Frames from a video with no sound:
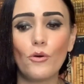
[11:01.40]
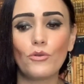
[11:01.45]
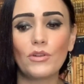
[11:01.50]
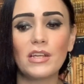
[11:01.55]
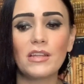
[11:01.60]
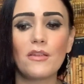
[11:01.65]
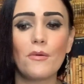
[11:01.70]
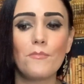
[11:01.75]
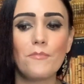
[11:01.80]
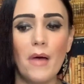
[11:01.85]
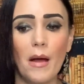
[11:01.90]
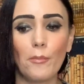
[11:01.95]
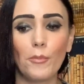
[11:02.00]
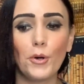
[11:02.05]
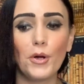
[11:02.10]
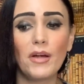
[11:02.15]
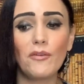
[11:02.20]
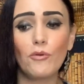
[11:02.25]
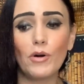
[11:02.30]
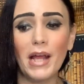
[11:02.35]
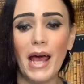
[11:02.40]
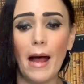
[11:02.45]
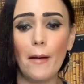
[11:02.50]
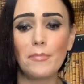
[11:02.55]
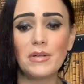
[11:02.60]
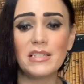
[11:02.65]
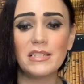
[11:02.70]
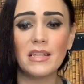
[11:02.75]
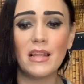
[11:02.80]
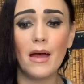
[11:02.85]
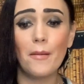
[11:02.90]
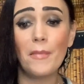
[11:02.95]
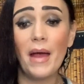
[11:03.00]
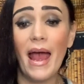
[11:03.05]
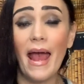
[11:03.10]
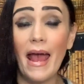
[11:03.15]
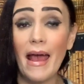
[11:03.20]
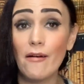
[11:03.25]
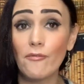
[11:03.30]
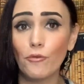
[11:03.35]
only the memory of what happened to them
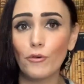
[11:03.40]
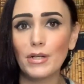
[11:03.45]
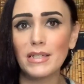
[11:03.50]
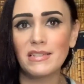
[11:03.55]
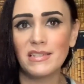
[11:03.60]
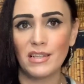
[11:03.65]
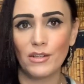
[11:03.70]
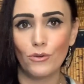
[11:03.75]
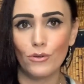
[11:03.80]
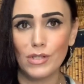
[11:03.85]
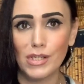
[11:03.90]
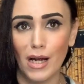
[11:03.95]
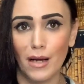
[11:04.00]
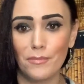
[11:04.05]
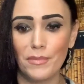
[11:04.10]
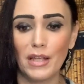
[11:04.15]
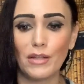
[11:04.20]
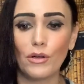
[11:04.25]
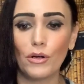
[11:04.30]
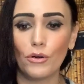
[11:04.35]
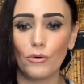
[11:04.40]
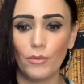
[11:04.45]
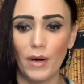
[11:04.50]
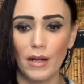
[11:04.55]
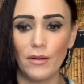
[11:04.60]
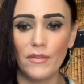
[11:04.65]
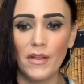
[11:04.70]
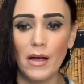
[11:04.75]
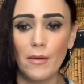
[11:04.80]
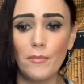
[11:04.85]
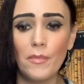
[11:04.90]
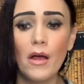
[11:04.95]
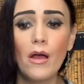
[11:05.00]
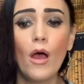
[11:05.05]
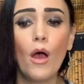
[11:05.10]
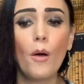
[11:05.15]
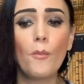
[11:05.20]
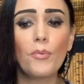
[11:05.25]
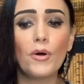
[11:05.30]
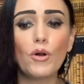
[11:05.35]
every single time they look around them,
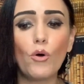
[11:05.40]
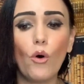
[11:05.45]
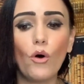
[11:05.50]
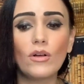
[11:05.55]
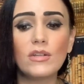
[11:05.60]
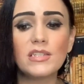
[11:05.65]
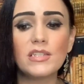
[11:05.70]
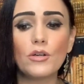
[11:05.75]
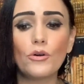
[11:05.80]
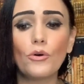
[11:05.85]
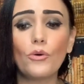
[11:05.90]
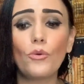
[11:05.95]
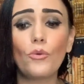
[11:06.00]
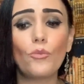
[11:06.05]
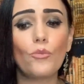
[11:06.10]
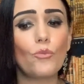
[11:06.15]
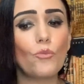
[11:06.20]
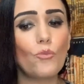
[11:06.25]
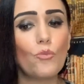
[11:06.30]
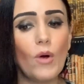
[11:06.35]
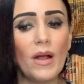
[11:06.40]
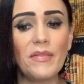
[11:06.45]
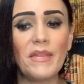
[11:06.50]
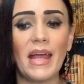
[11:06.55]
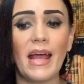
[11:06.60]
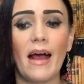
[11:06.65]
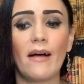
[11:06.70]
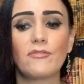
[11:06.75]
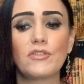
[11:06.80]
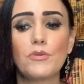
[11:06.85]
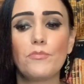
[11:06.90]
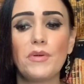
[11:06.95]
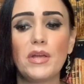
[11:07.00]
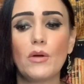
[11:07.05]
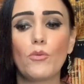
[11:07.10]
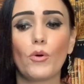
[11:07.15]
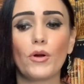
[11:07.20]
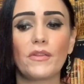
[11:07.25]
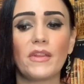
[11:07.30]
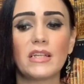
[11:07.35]
but also when they have to be
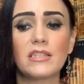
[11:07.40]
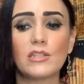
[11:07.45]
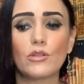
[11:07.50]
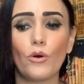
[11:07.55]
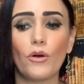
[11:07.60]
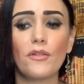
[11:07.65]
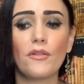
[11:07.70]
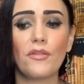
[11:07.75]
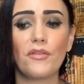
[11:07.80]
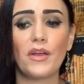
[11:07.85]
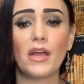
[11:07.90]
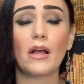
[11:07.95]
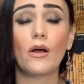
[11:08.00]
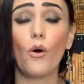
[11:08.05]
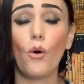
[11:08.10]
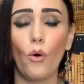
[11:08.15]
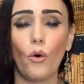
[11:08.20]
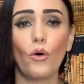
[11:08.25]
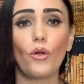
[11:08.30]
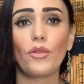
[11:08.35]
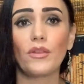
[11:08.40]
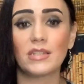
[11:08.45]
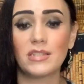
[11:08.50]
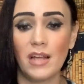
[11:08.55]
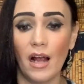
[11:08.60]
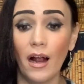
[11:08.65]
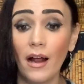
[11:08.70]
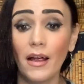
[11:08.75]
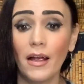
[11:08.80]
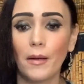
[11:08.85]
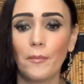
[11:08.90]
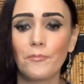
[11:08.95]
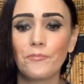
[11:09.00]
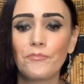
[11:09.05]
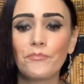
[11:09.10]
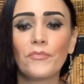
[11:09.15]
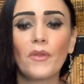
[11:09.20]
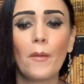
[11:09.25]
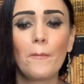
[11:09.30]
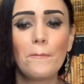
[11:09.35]
where they saw the thing all the time?
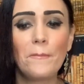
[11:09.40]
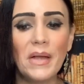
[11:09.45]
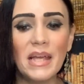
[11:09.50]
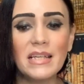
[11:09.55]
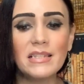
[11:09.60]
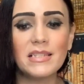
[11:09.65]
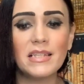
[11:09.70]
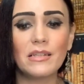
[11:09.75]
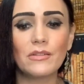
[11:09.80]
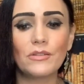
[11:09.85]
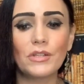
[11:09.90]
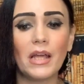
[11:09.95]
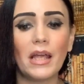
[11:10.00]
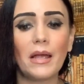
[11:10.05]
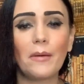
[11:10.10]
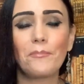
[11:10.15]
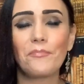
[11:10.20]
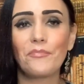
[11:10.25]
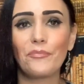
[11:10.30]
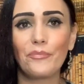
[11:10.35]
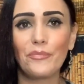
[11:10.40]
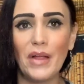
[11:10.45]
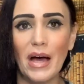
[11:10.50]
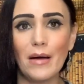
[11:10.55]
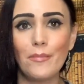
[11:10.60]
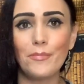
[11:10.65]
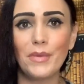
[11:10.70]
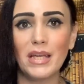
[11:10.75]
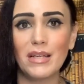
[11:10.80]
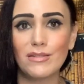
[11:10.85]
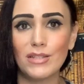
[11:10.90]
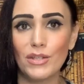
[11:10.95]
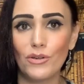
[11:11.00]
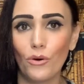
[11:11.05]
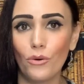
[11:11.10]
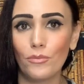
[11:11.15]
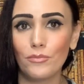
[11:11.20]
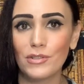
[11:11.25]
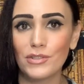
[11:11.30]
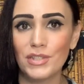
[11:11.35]
Basically, that makes it
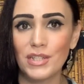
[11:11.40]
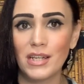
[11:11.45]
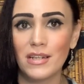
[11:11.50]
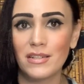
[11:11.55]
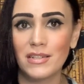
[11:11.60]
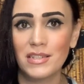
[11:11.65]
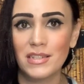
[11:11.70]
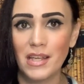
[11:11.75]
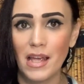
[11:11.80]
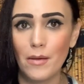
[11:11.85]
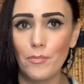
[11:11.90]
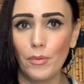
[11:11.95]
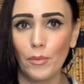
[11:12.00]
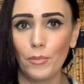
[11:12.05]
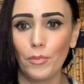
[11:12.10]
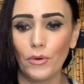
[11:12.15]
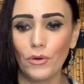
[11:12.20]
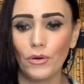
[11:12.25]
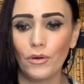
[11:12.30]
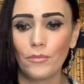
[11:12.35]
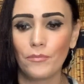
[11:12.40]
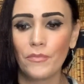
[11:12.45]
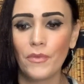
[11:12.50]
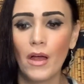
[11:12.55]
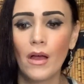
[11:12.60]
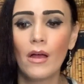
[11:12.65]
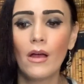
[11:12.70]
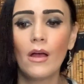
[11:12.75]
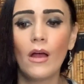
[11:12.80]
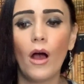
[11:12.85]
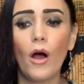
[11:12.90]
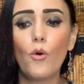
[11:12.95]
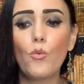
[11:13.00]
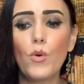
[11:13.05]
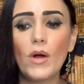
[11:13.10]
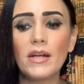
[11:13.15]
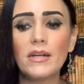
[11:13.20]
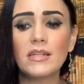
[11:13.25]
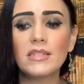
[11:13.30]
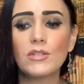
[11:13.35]
almost inescapable. A
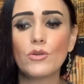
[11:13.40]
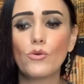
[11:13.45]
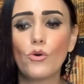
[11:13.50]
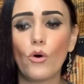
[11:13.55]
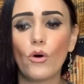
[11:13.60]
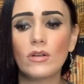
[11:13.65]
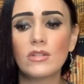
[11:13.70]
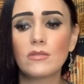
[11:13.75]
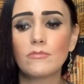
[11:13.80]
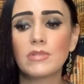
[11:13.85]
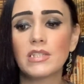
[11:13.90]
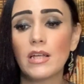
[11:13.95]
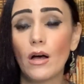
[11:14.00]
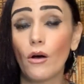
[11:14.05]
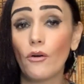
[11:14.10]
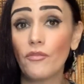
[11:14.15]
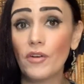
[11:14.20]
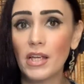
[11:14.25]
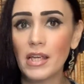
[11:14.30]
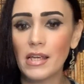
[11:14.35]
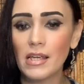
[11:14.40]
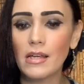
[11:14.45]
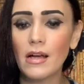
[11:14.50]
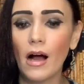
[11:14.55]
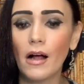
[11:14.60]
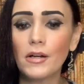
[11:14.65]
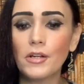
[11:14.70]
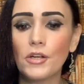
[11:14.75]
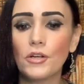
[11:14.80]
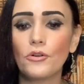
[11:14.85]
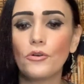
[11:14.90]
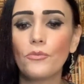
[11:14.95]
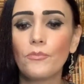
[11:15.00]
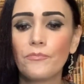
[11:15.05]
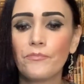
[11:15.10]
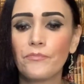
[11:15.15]
witness who calls himself Keanu